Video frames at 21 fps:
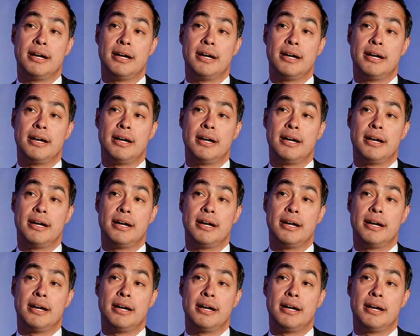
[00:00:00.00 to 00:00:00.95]

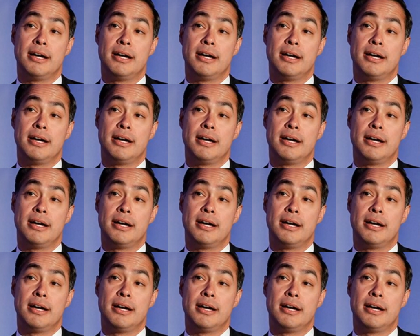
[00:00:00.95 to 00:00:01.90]

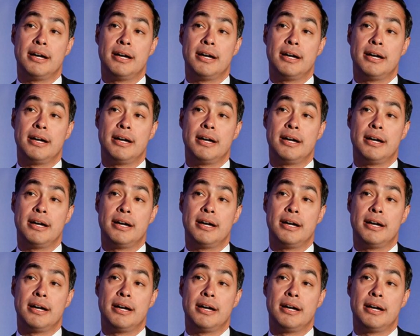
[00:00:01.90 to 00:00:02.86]

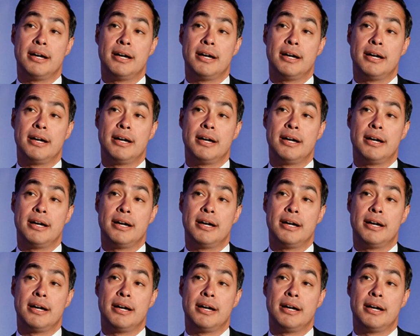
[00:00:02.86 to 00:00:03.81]
[no speech]